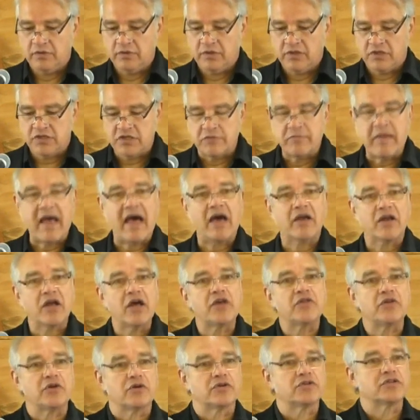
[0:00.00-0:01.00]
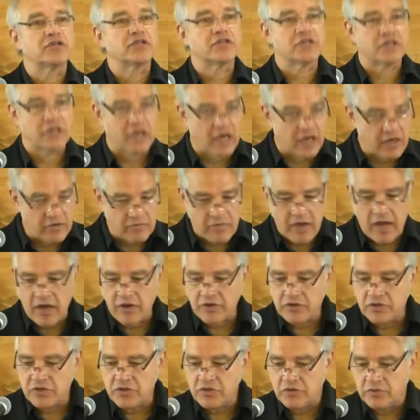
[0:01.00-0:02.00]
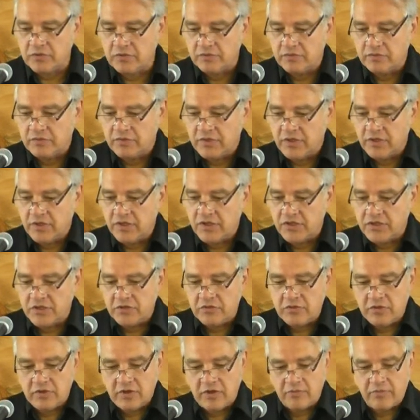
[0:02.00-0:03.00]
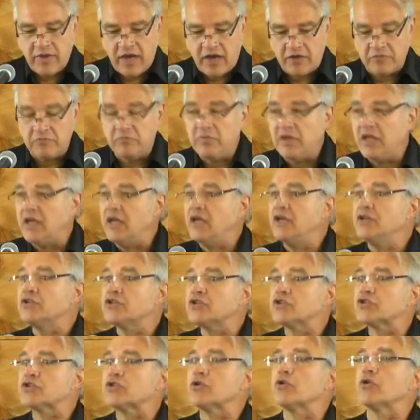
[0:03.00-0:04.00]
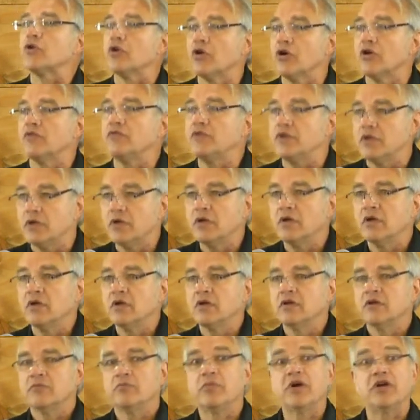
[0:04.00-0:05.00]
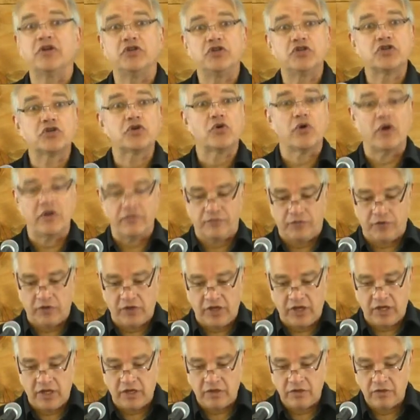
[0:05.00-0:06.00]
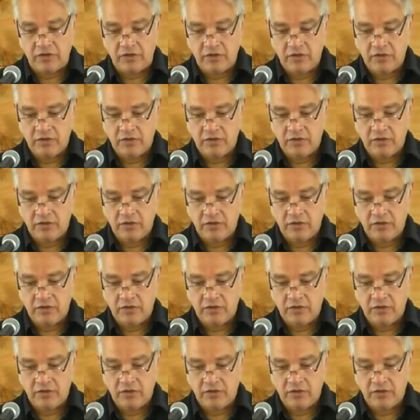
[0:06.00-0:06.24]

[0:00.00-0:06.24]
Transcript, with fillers: It's about others, it's not about you. It isn't about being served but joyfully